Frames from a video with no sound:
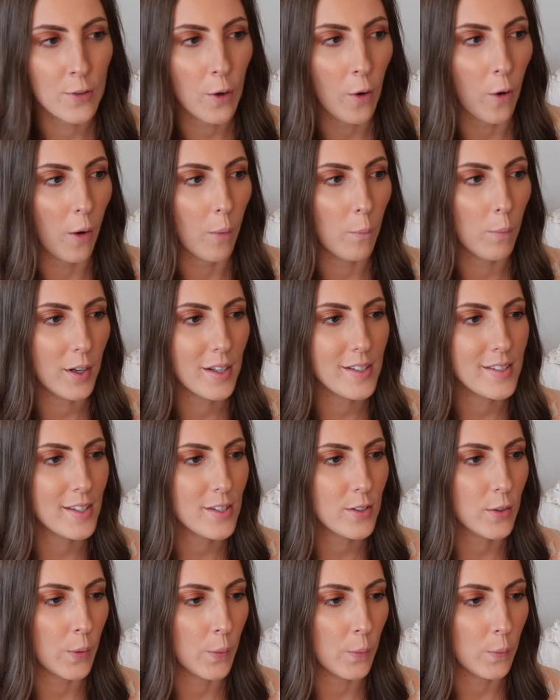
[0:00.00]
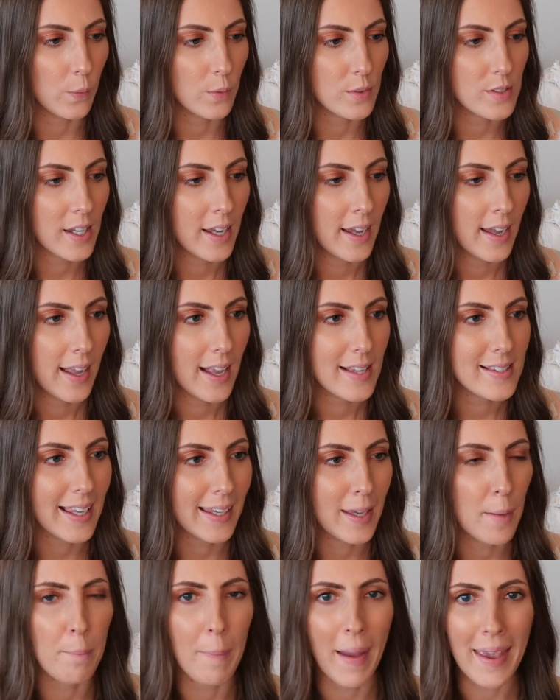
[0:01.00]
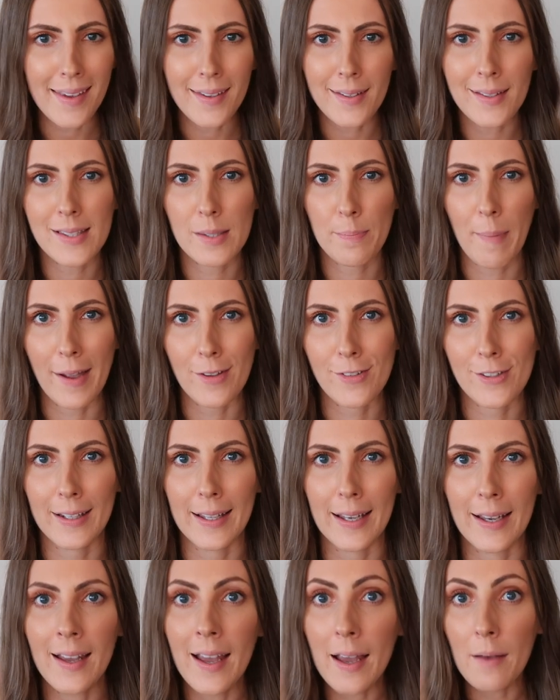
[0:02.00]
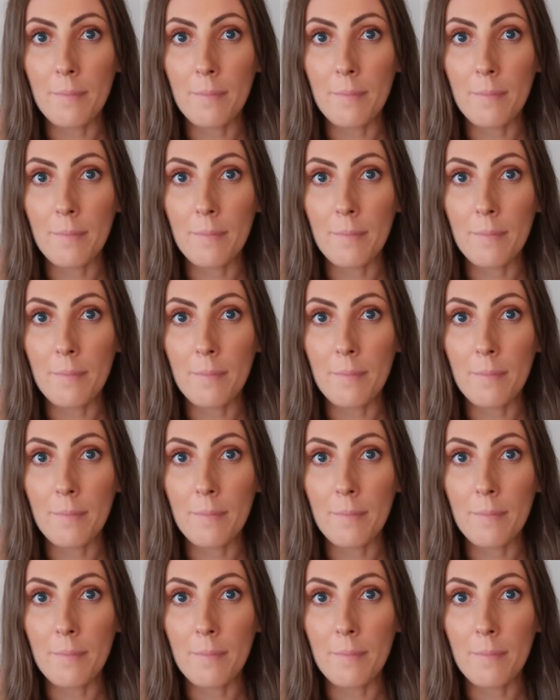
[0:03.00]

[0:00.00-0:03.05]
not. What is this called? It's like a baking spatula.